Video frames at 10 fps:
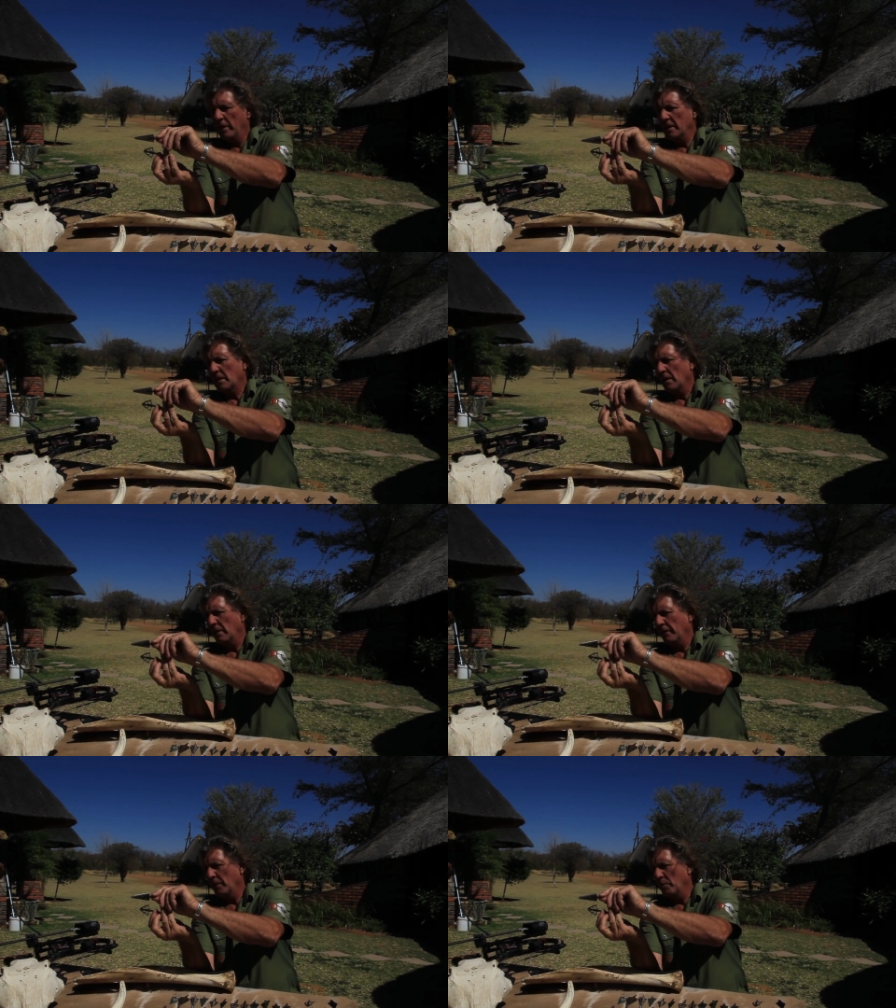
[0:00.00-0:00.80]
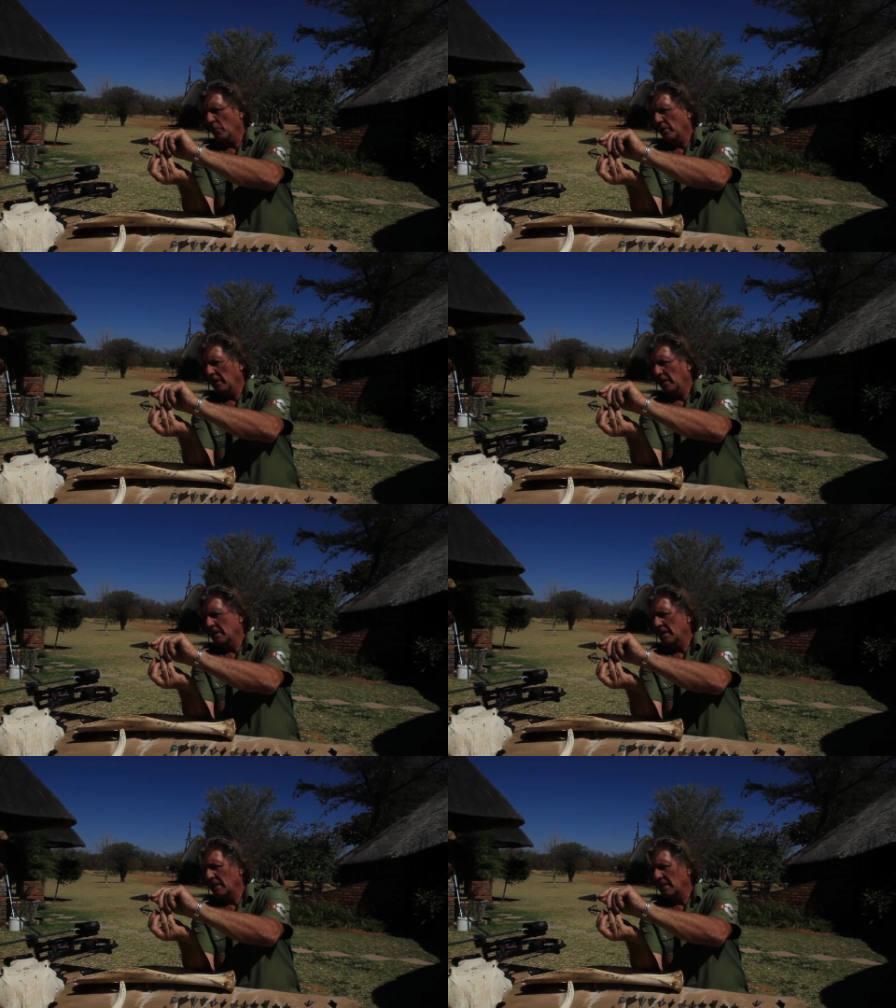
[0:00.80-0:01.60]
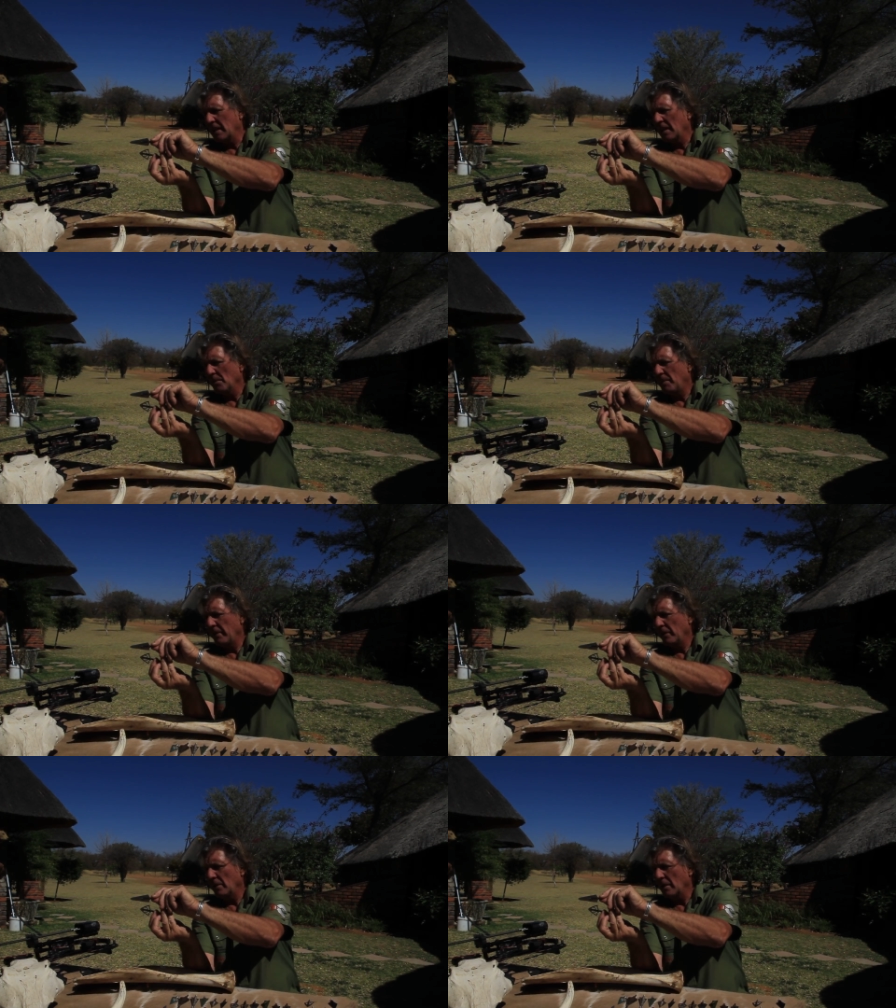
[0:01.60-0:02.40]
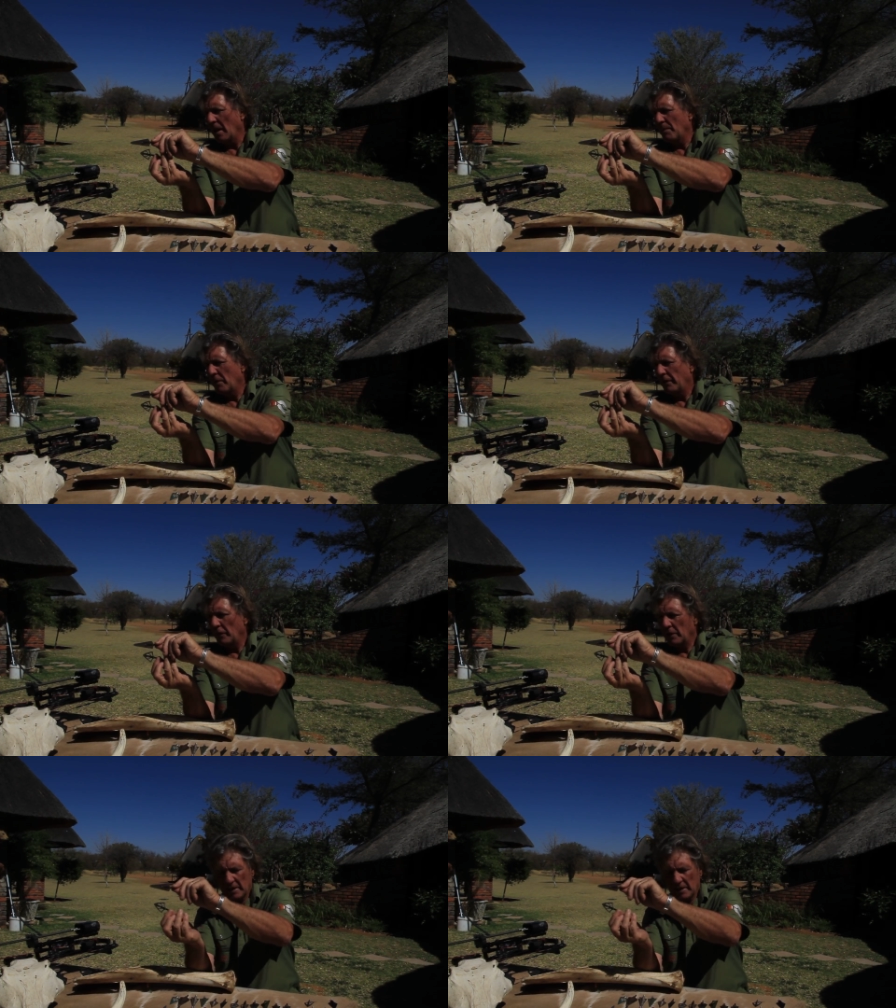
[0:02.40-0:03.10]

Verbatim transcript: this kind of this is a single bevel. I prefer the